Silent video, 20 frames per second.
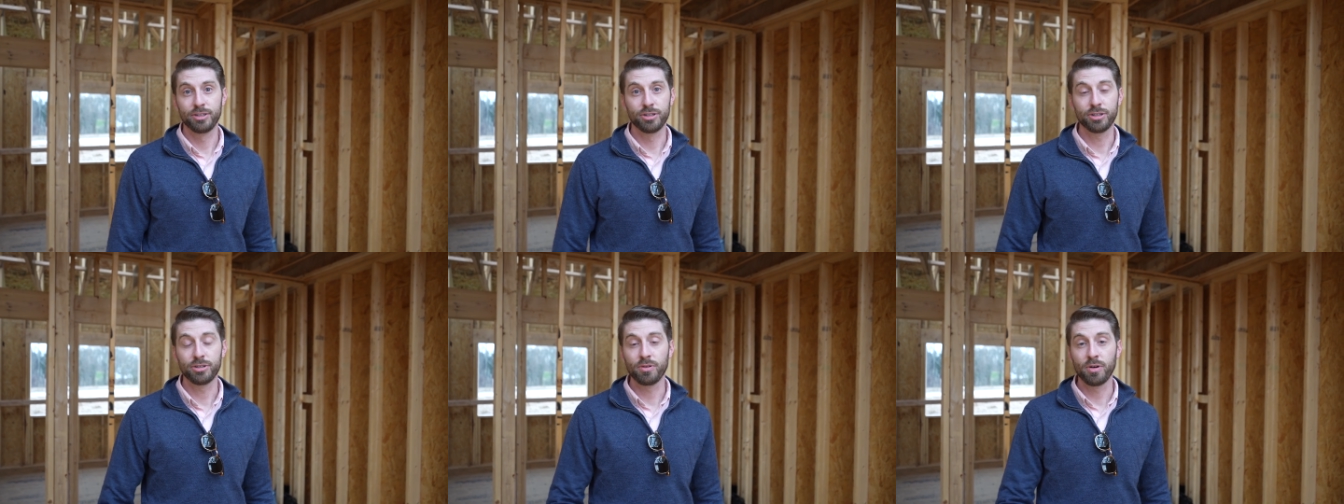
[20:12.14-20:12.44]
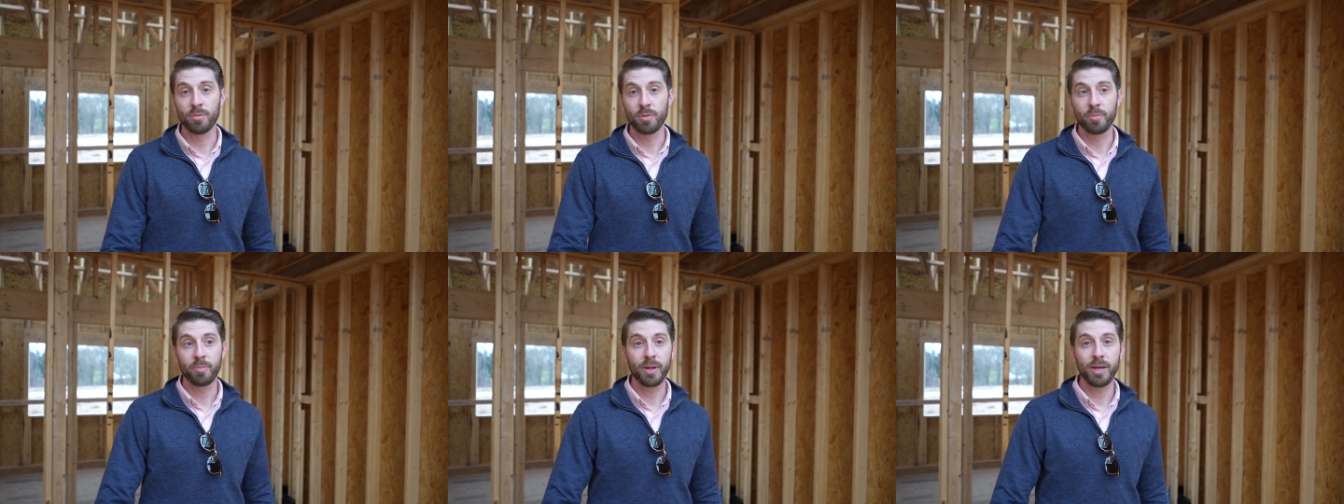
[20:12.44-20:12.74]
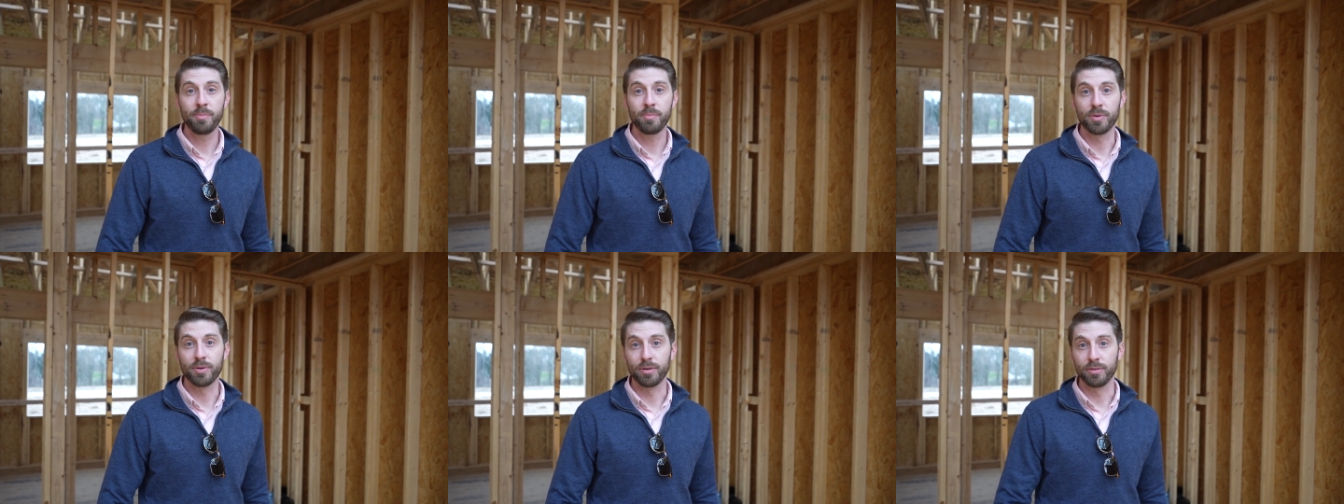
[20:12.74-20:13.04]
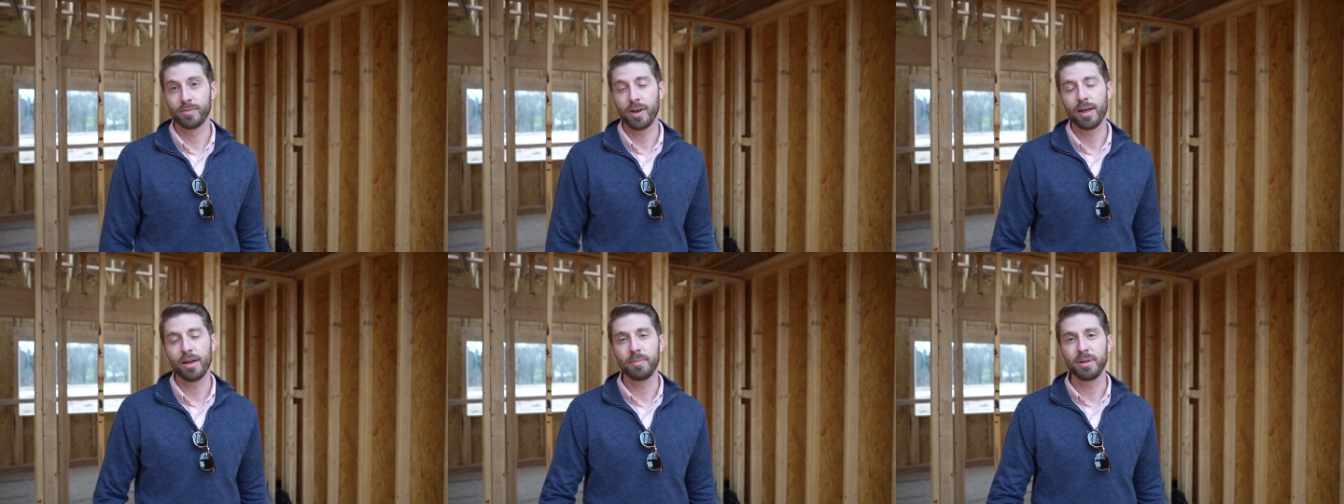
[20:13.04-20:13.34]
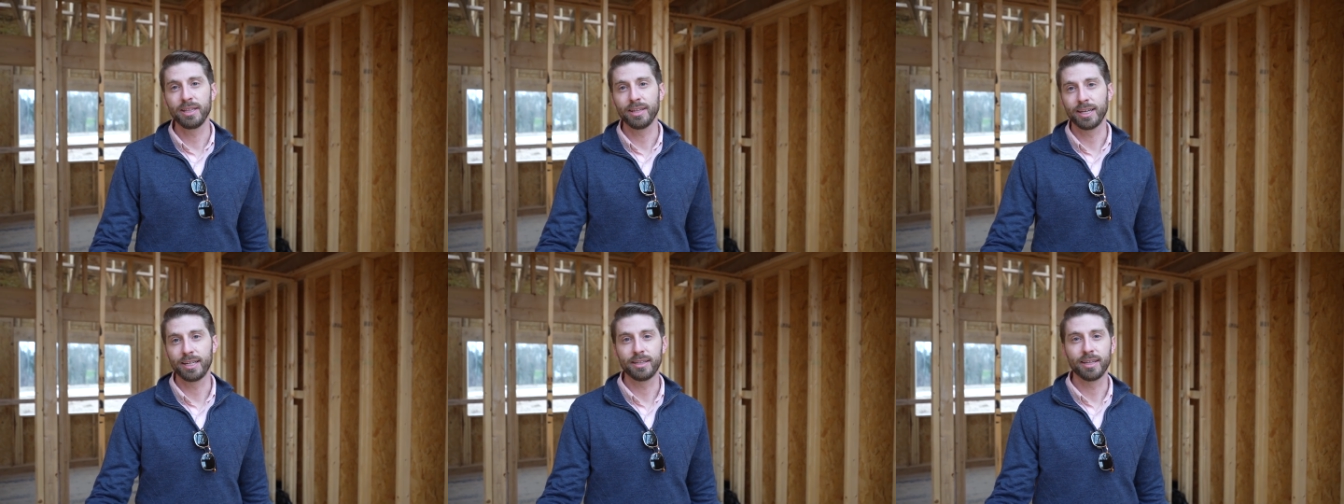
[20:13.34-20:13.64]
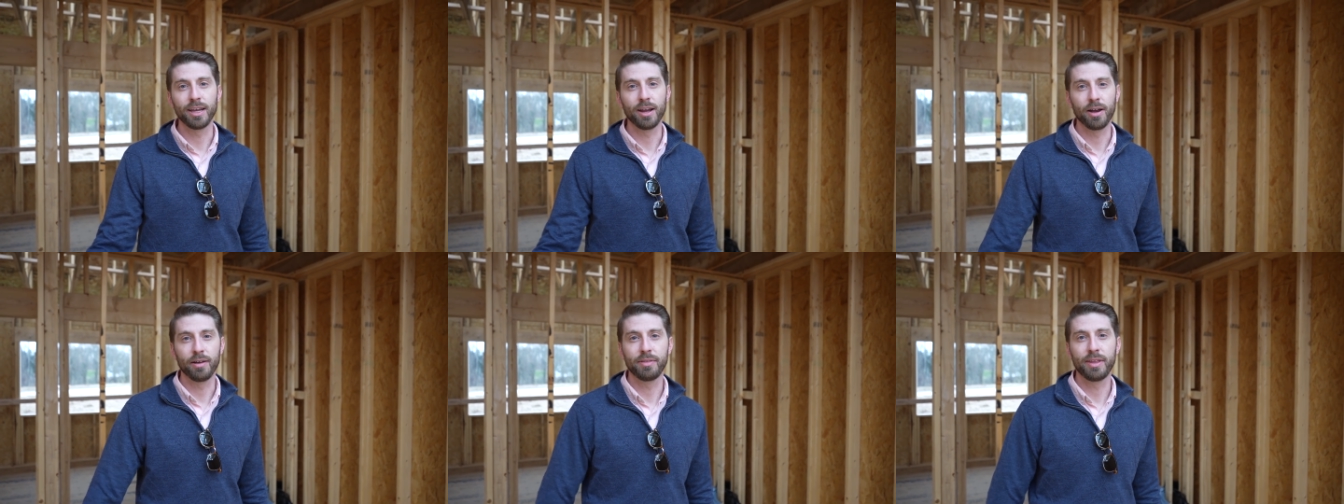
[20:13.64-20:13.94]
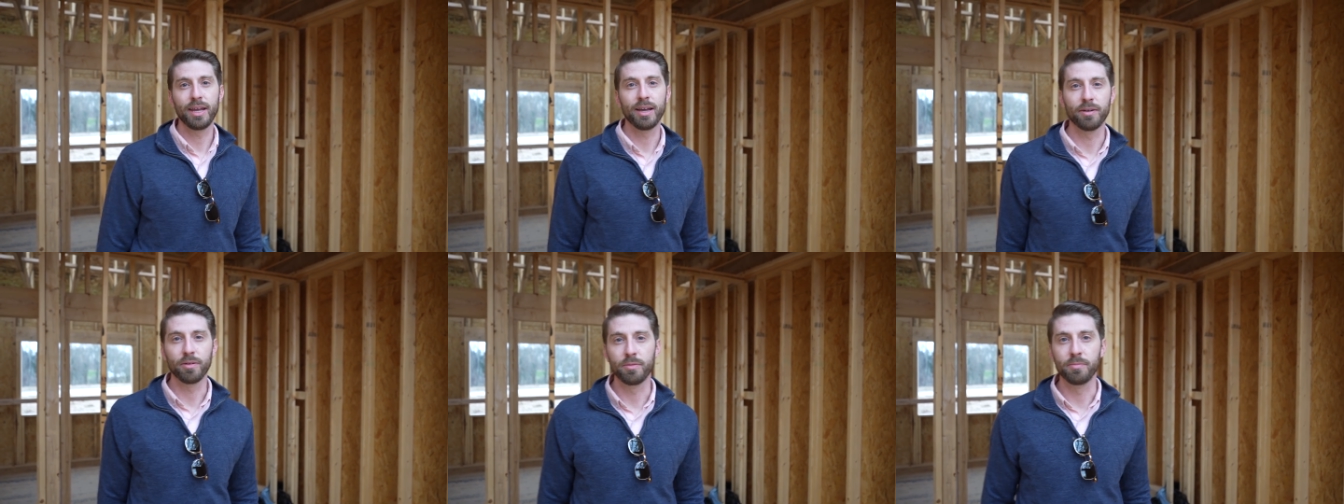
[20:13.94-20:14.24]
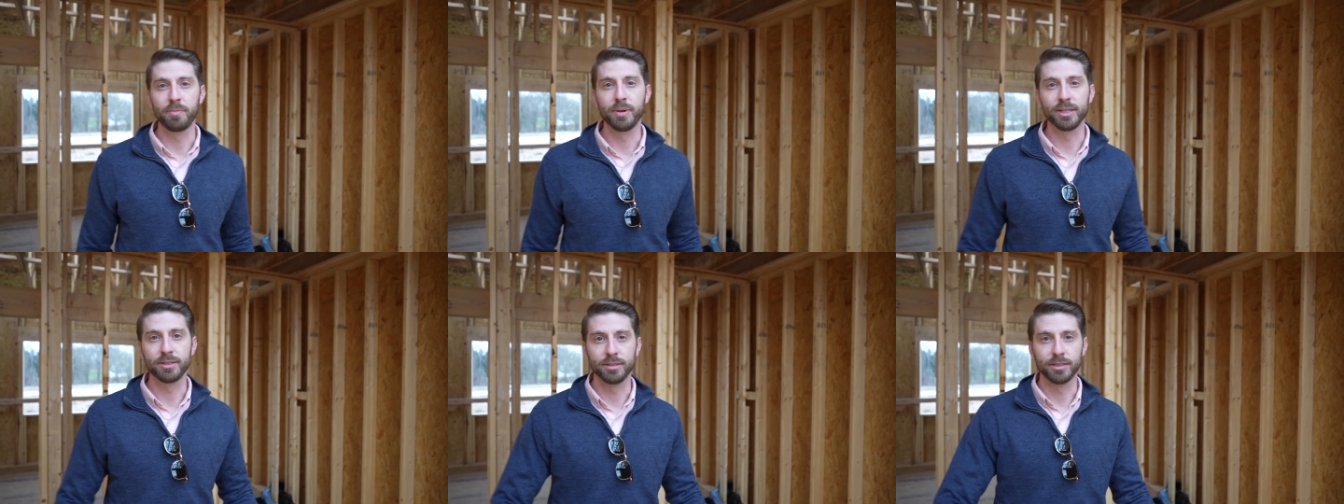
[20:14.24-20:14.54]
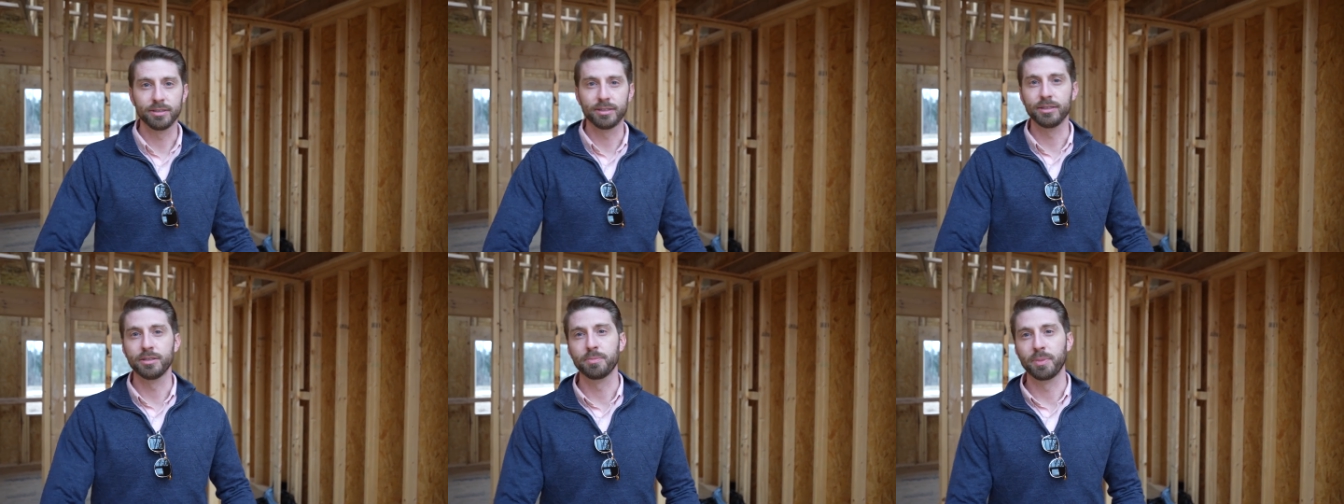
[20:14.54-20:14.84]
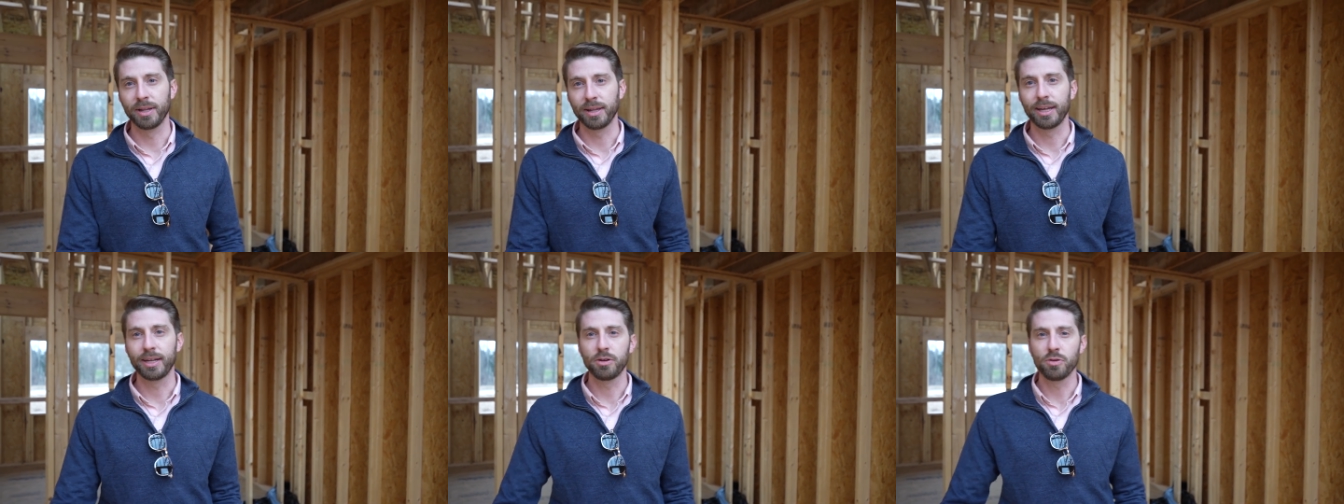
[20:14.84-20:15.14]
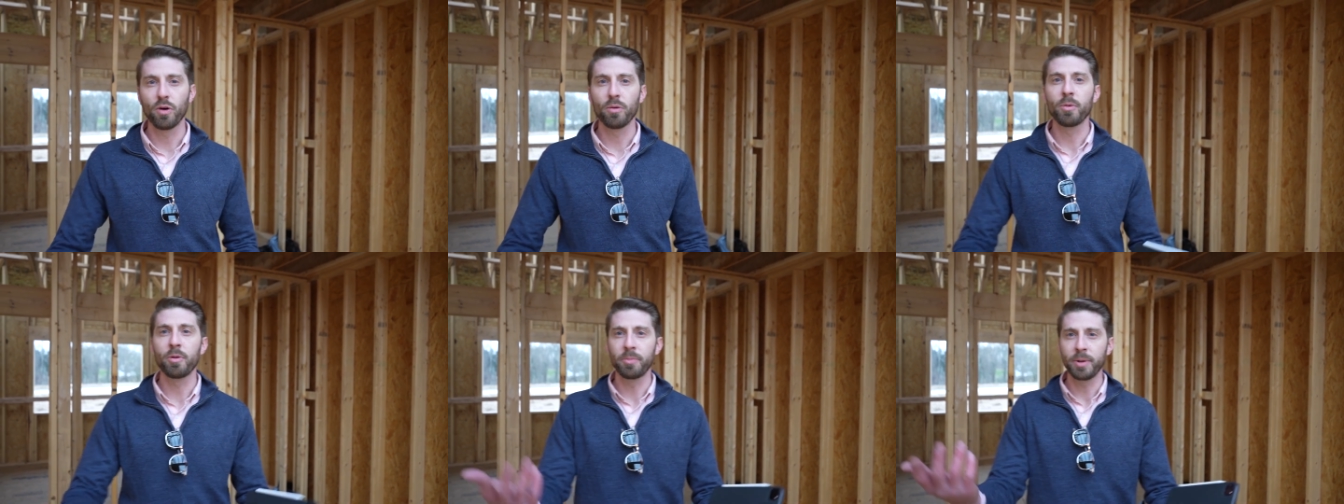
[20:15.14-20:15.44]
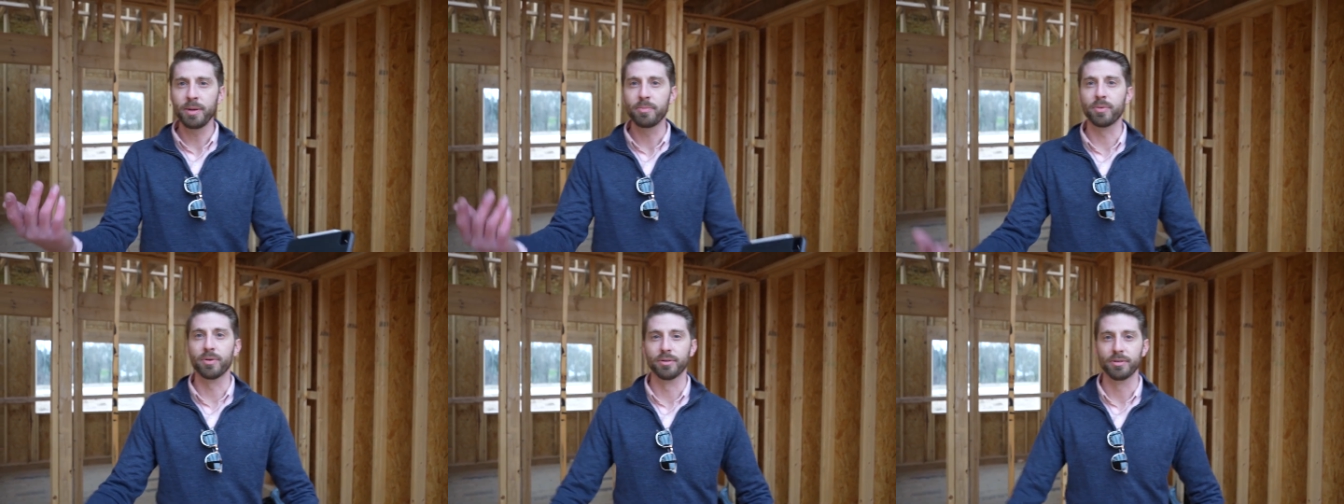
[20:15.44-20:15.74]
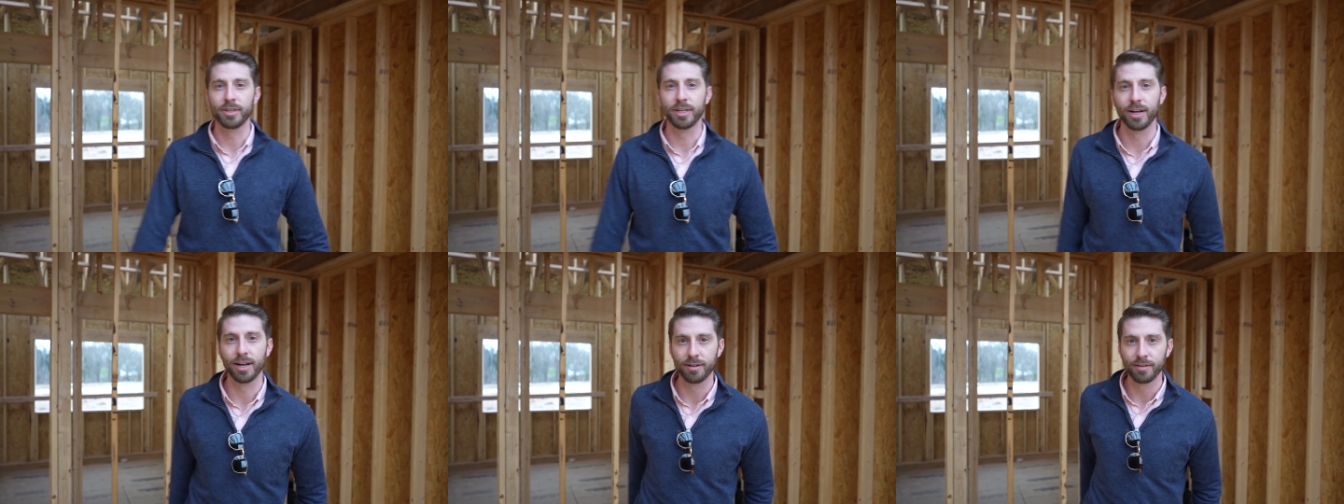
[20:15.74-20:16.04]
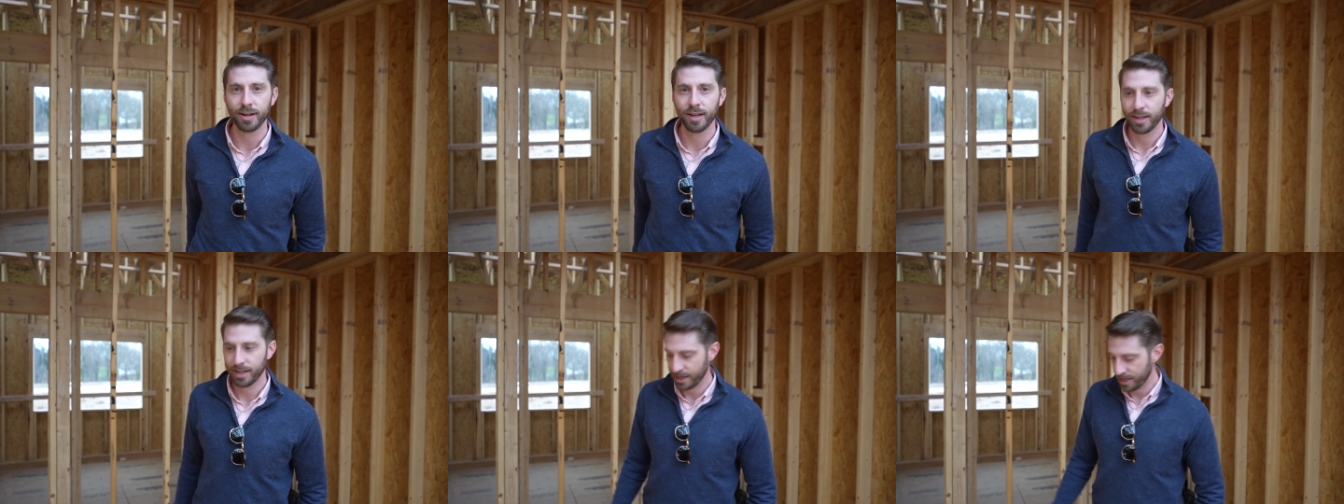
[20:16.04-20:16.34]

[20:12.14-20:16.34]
Just normal people. I mean, like they own businesses, but like normal people, you know?